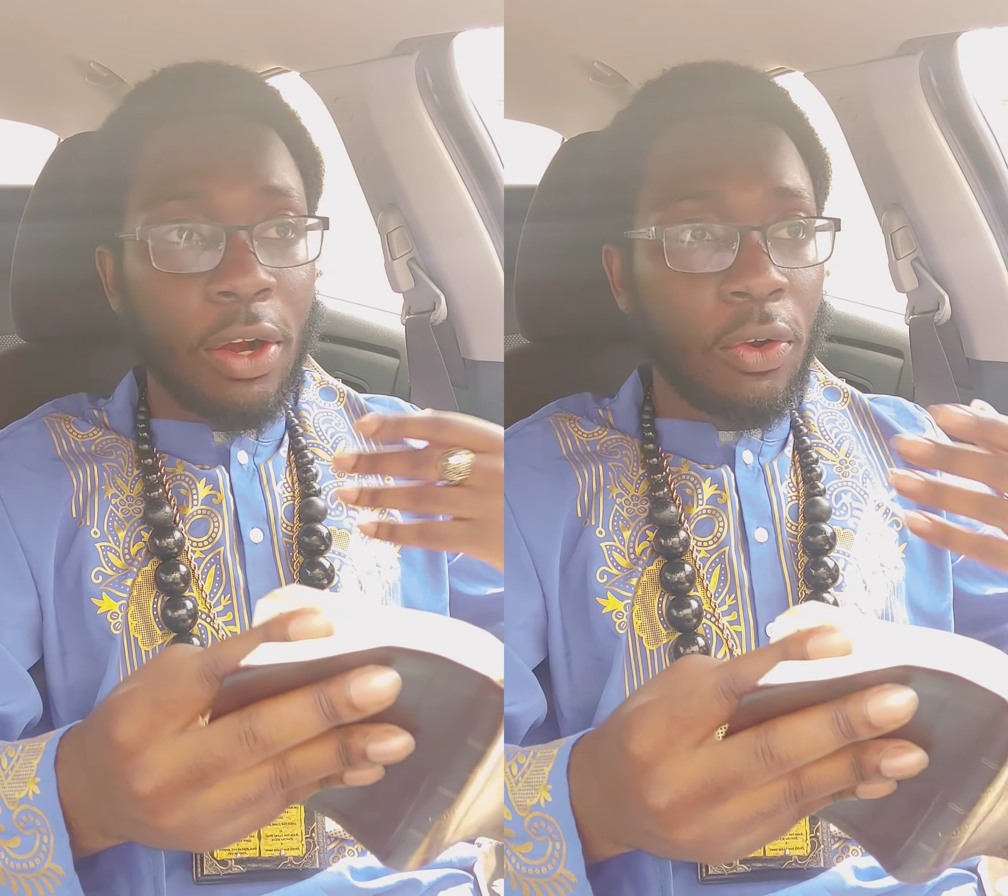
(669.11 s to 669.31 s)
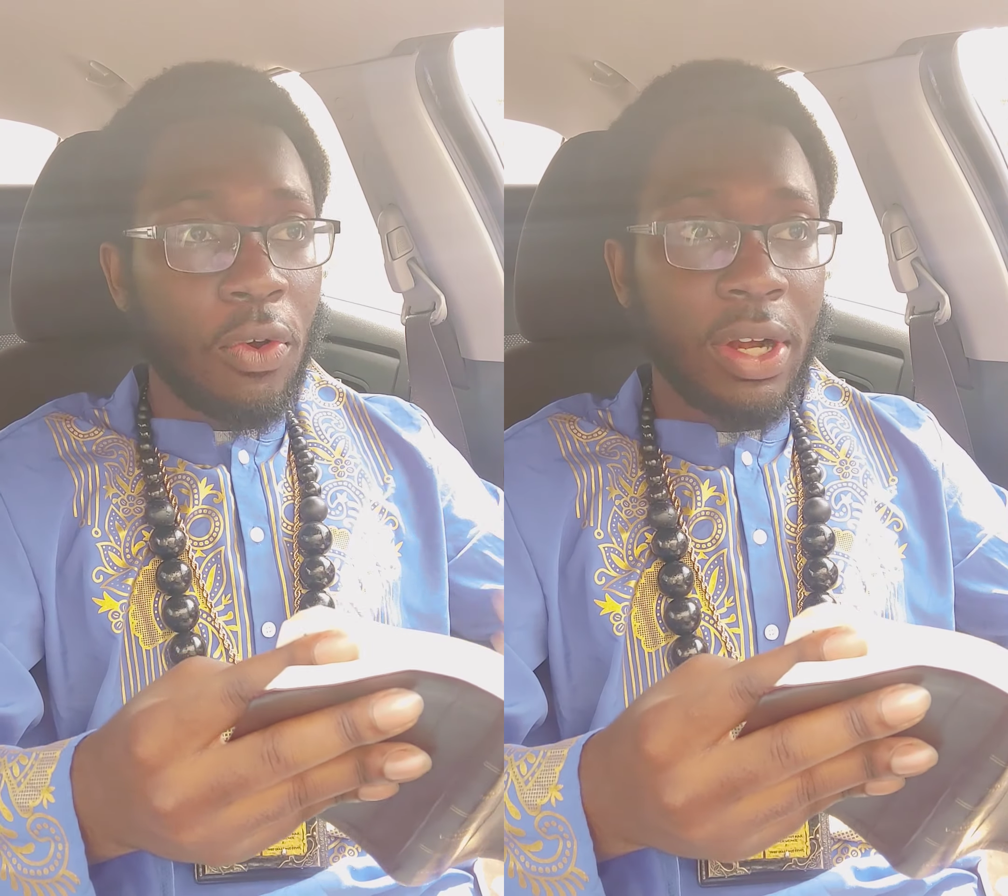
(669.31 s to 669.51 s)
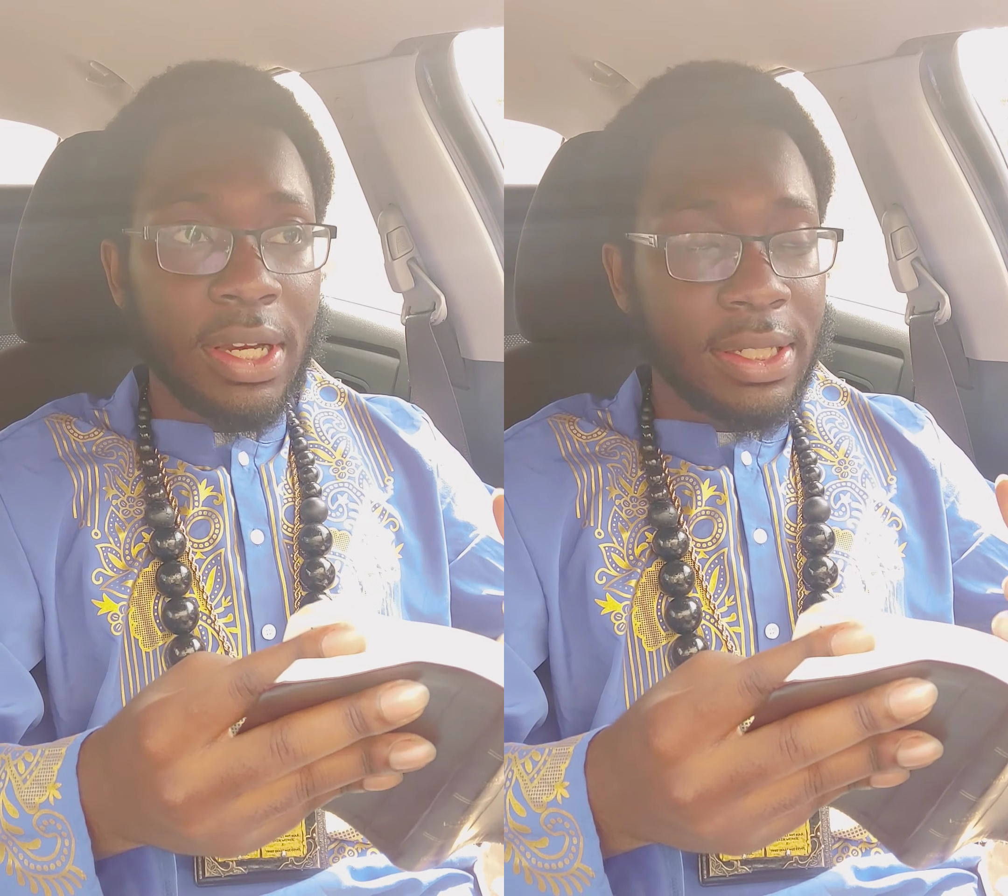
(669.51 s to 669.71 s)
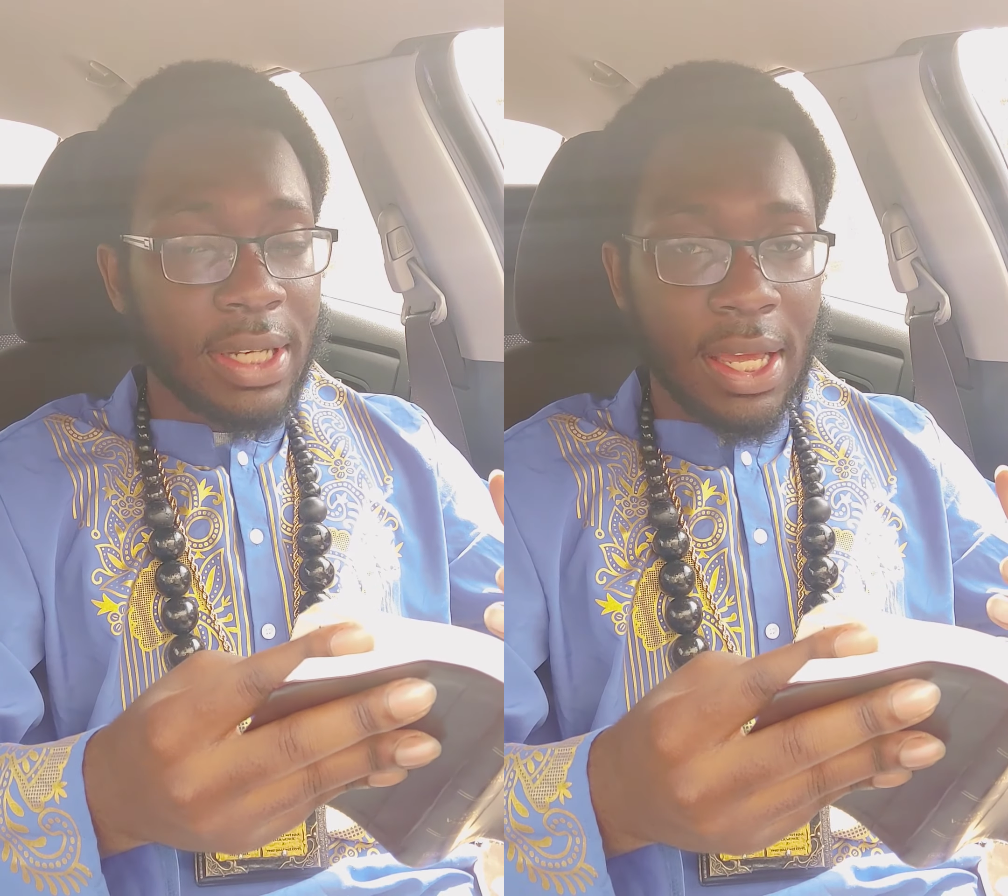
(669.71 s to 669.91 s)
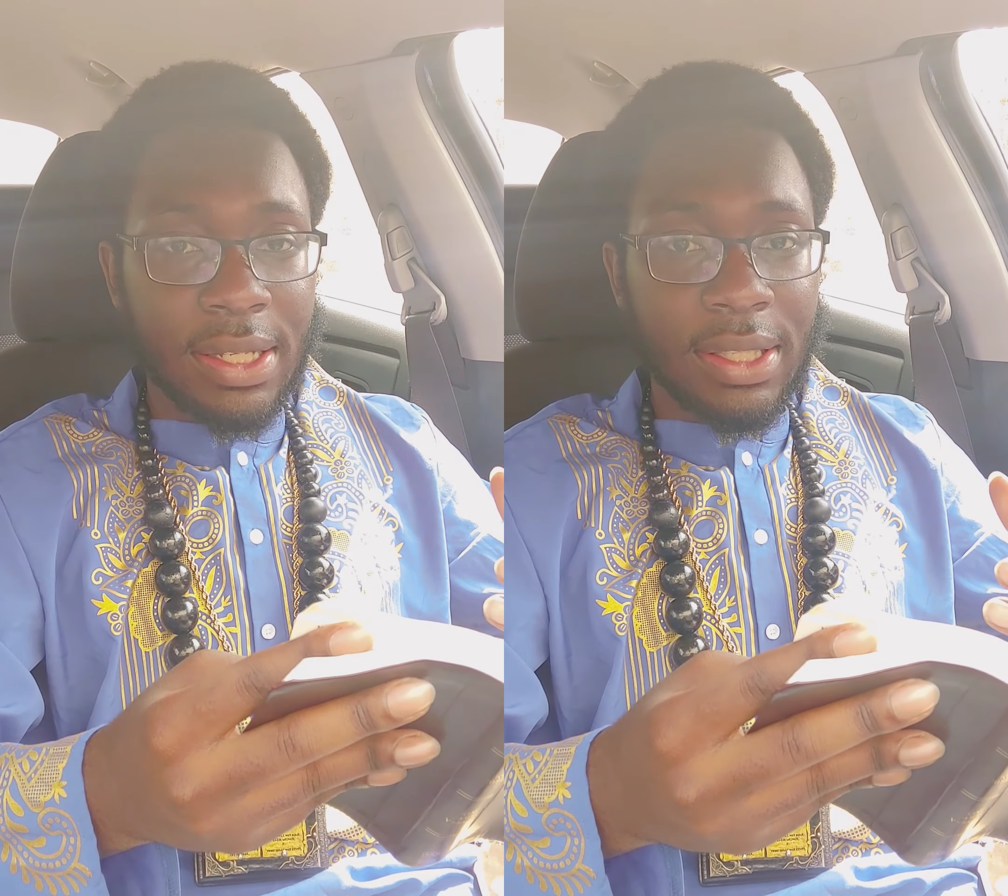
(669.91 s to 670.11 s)
of the Lord in these
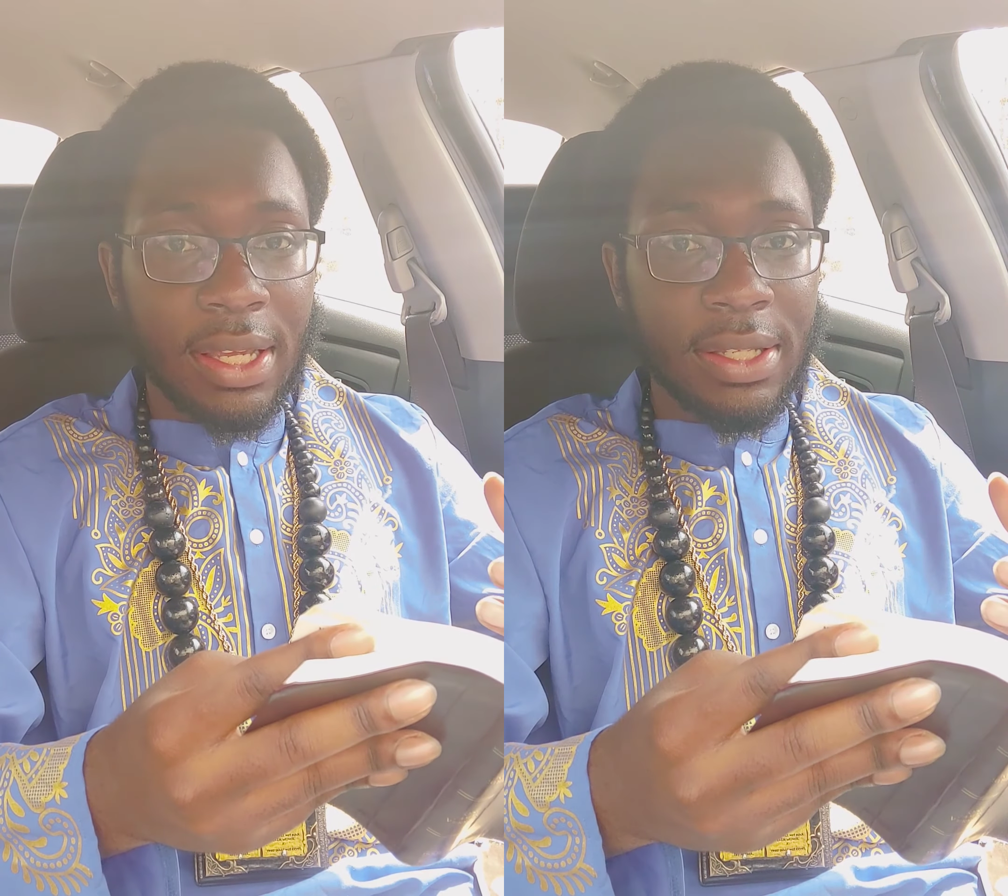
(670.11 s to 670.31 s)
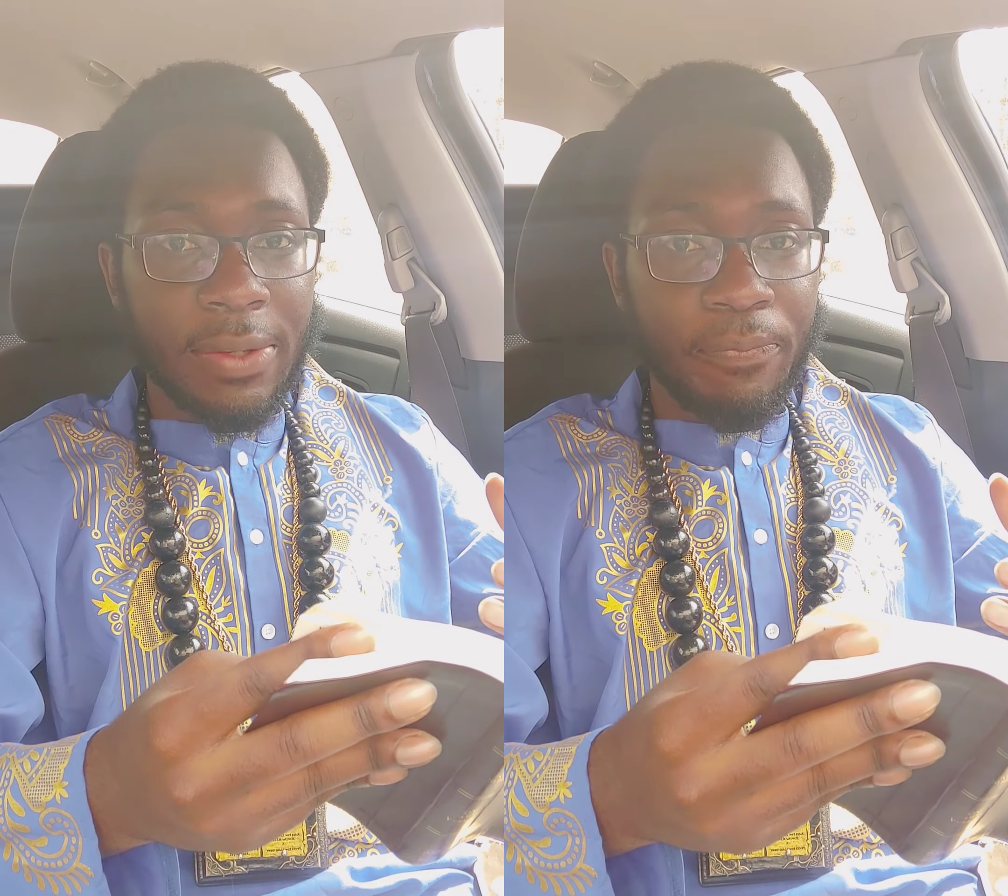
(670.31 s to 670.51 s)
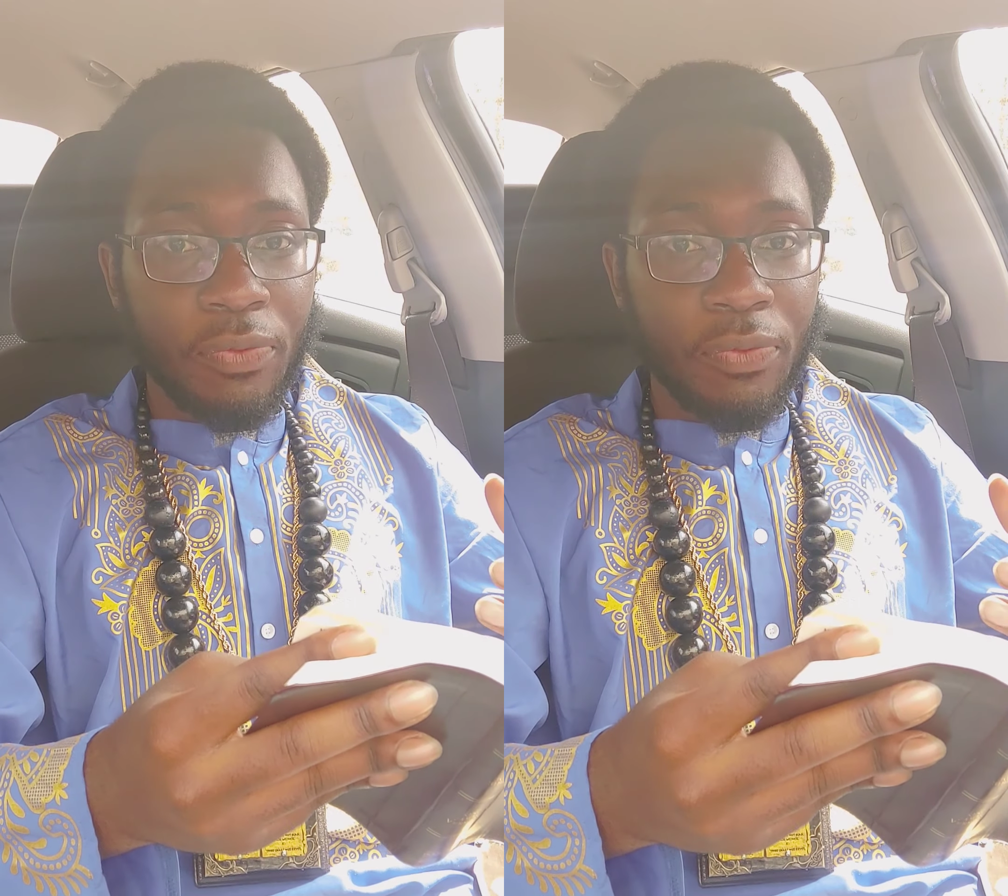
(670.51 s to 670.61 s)
last days.